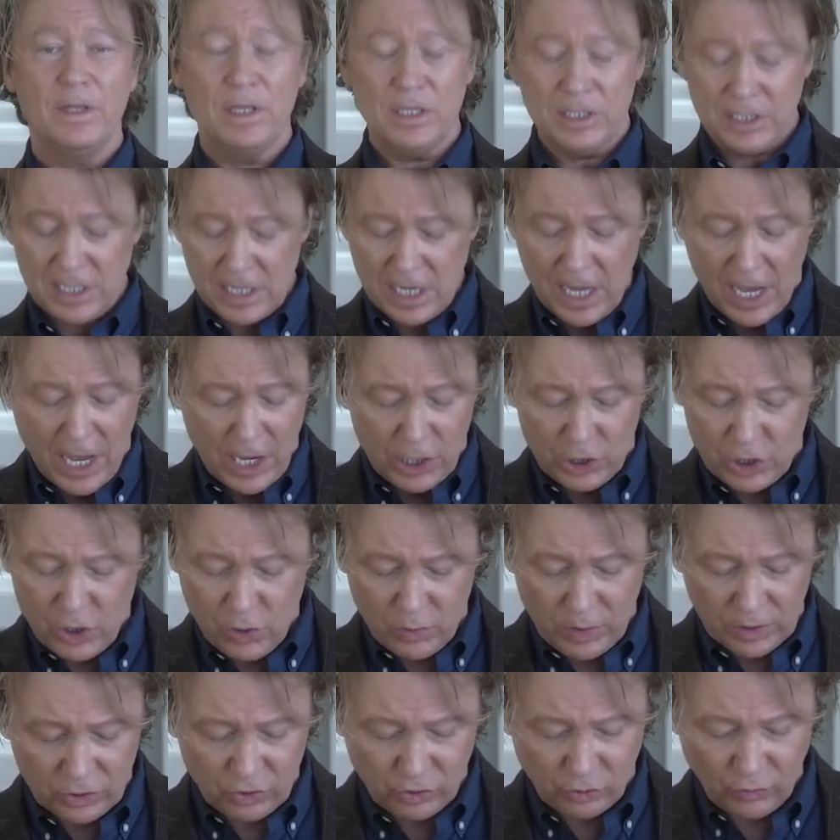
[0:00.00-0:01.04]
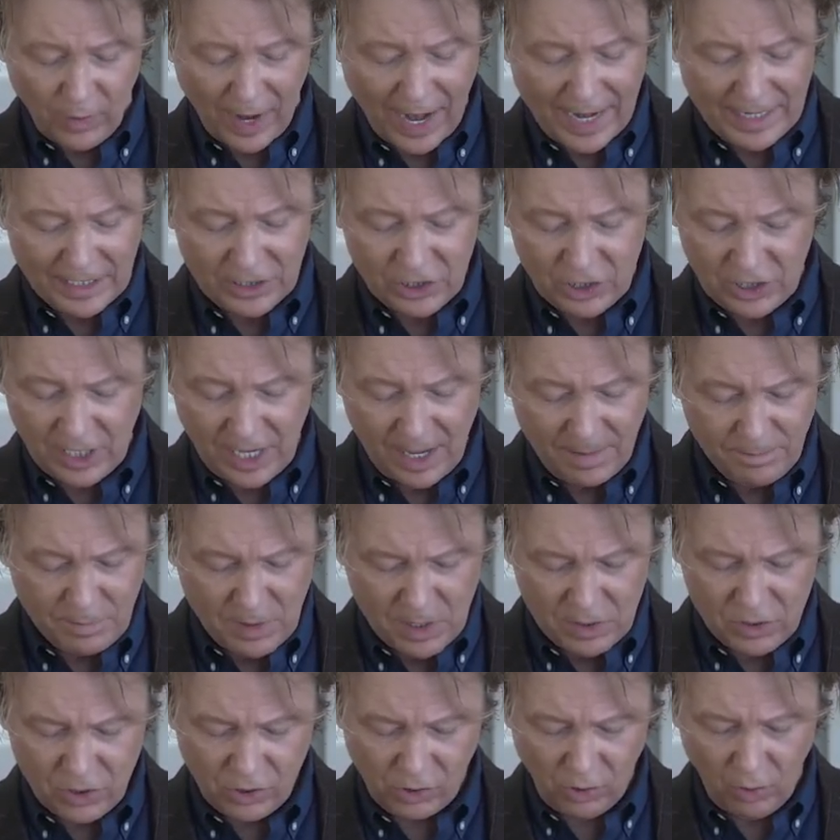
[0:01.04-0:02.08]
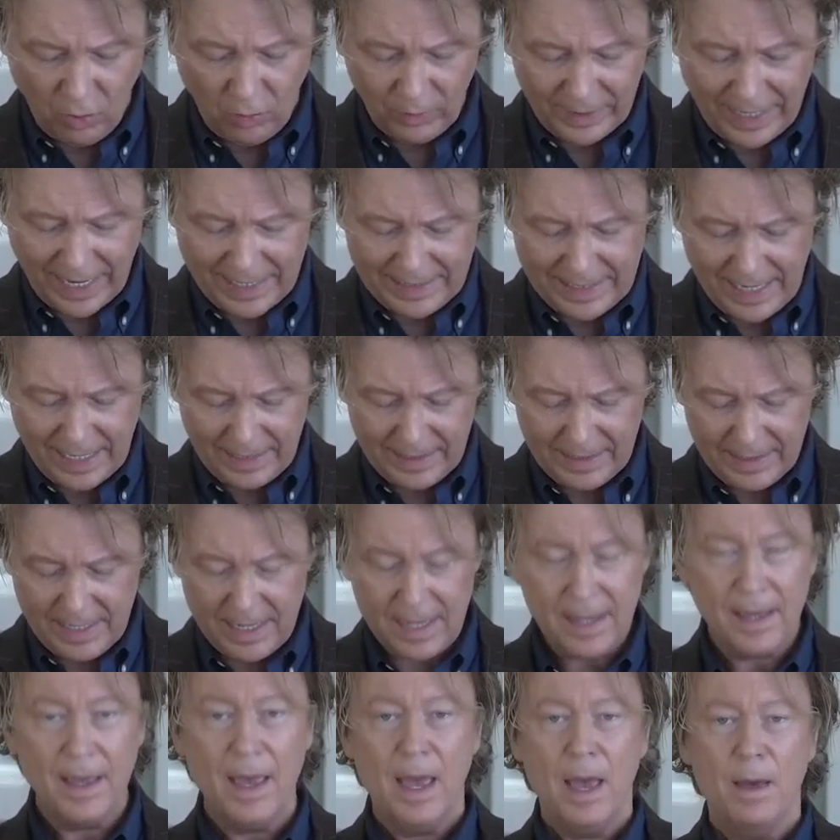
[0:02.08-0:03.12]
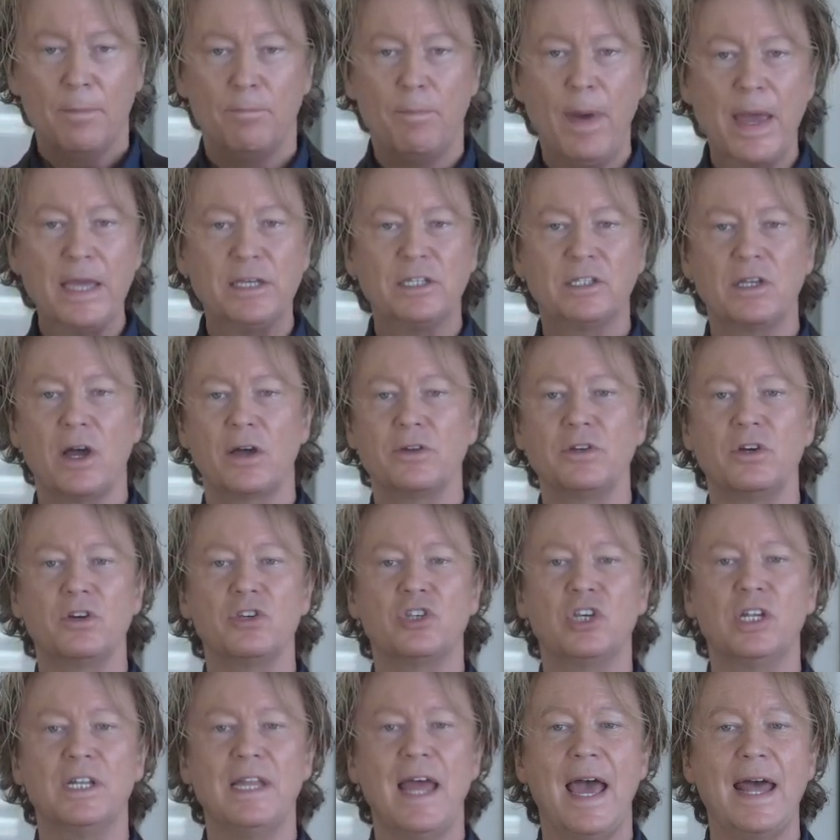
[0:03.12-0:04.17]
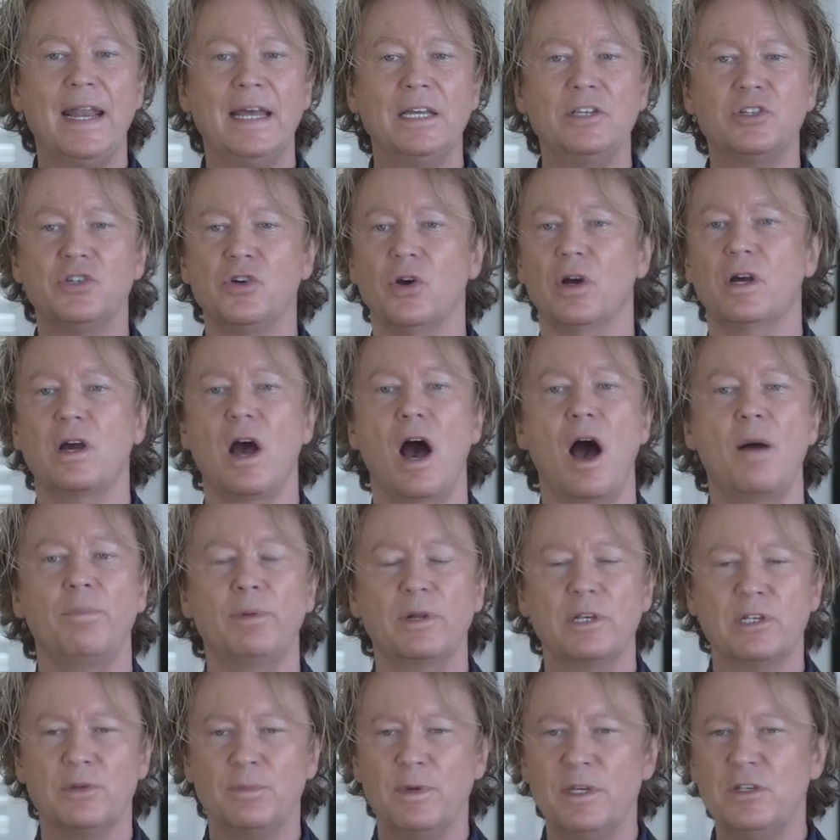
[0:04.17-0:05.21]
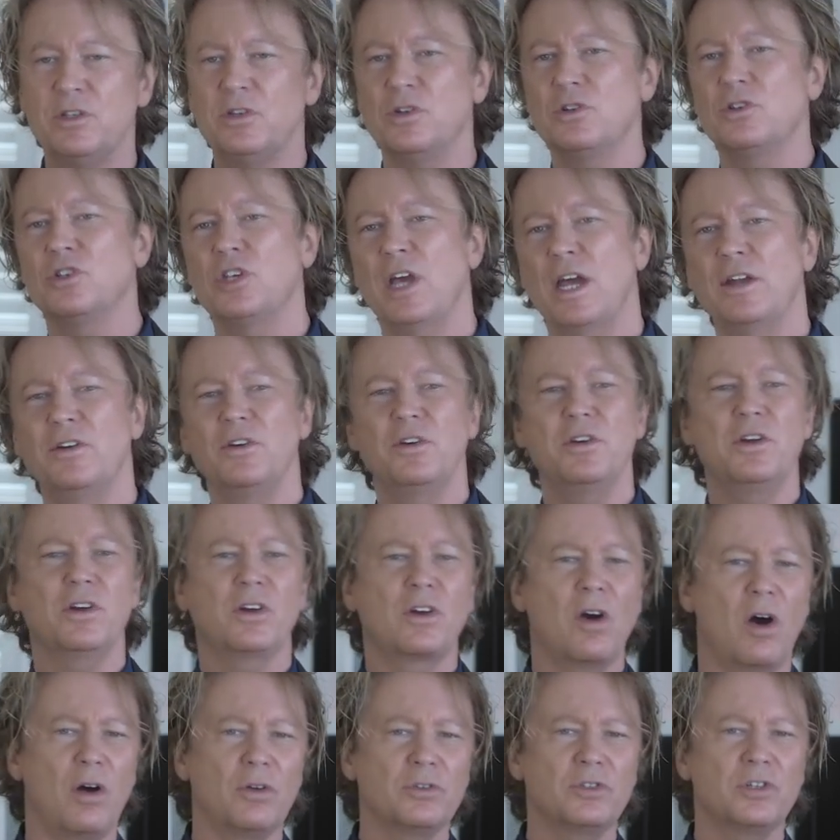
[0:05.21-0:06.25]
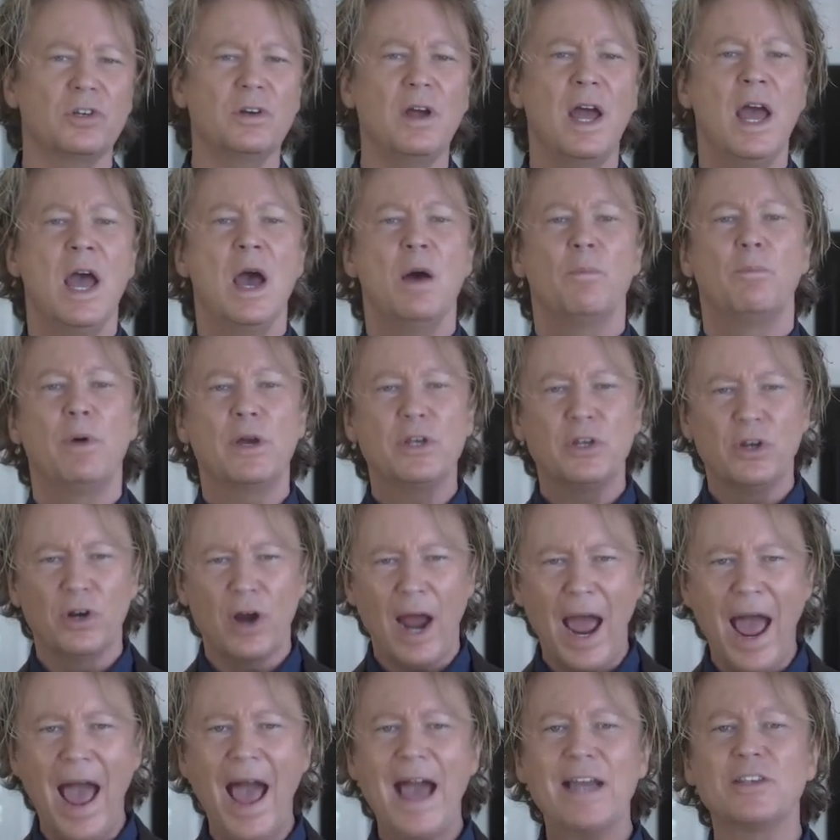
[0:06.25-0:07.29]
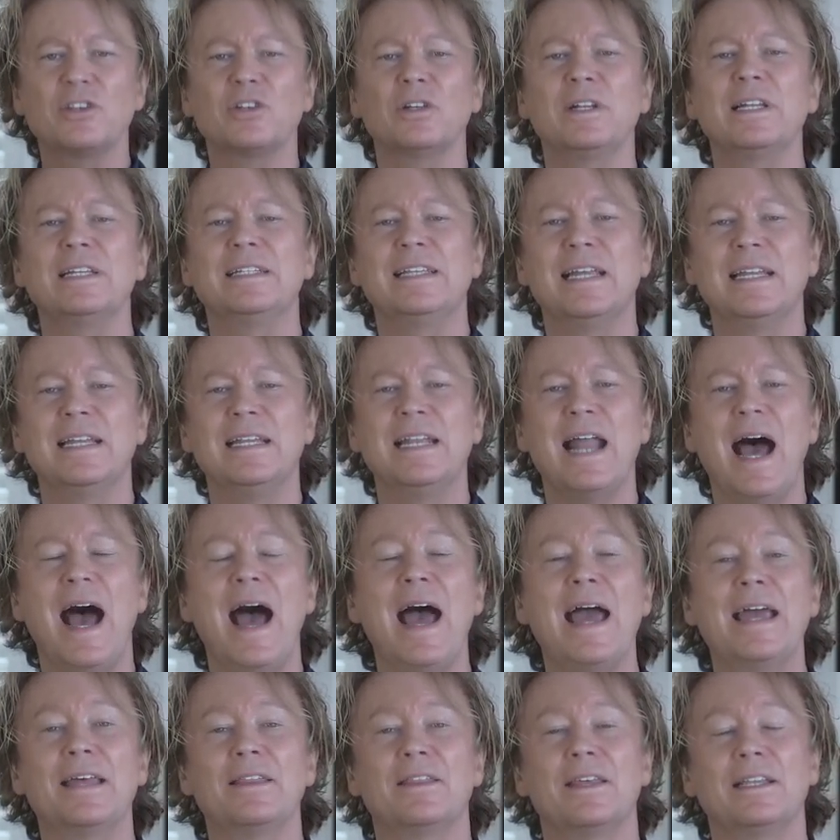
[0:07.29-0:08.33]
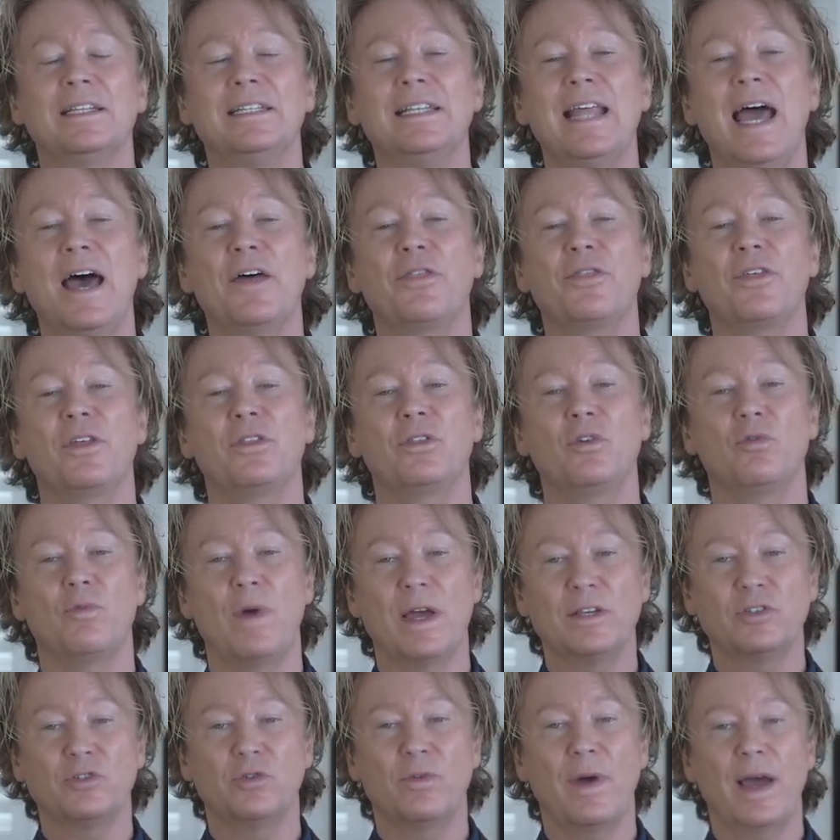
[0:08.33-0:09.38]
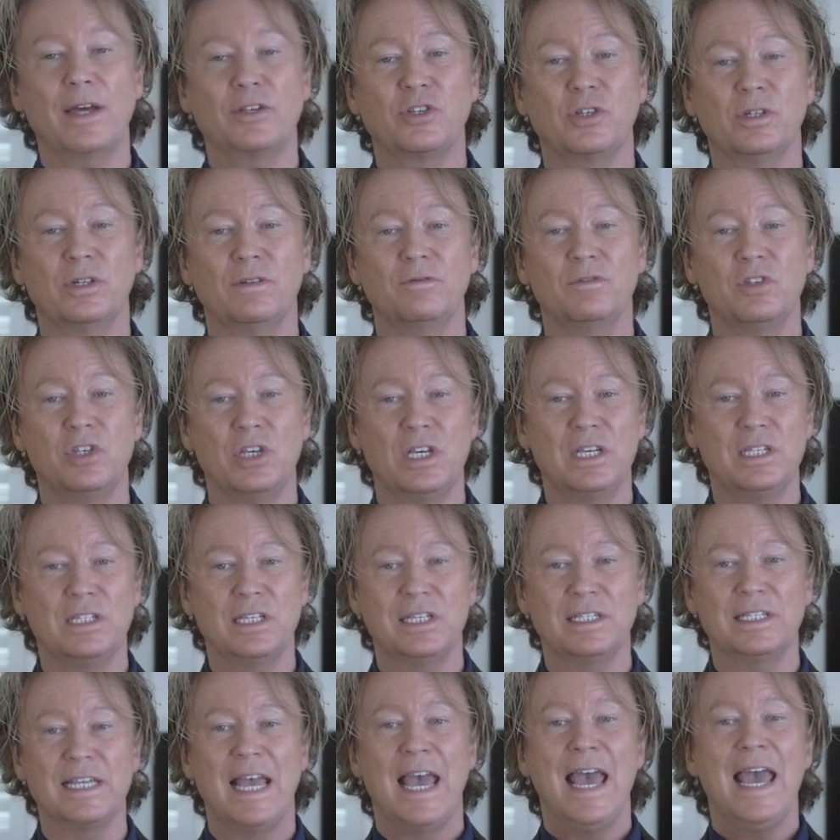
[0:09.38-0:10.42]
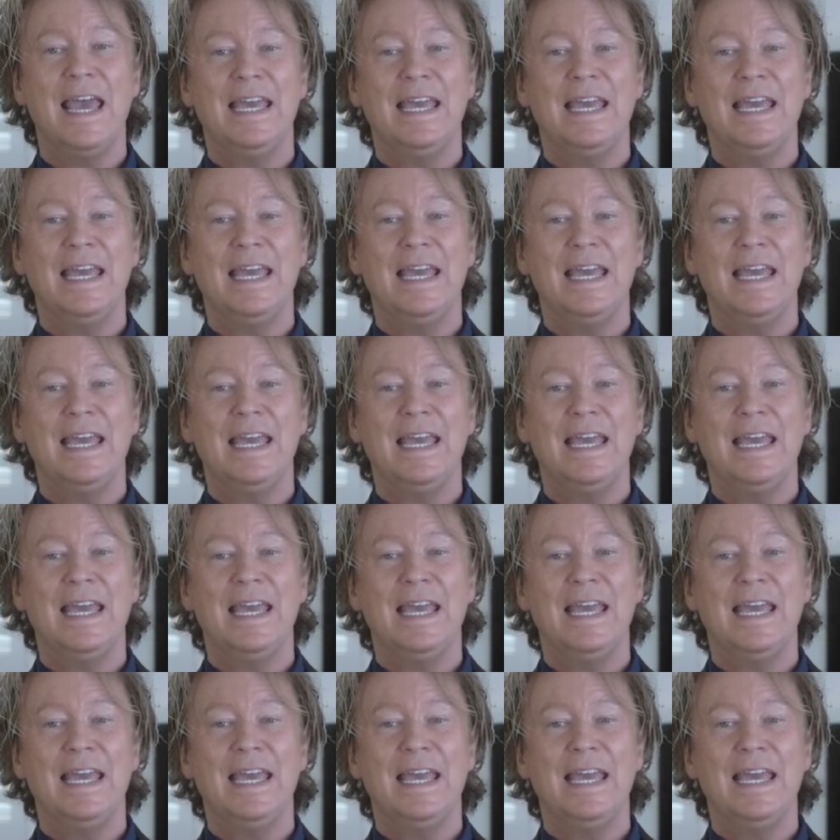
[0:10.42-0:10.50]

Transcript: You see, you can try to champion your old identity based on your genetics, your accomplishments, your gender, your culture, but you're actually denying the death and the resurrection of Jesus.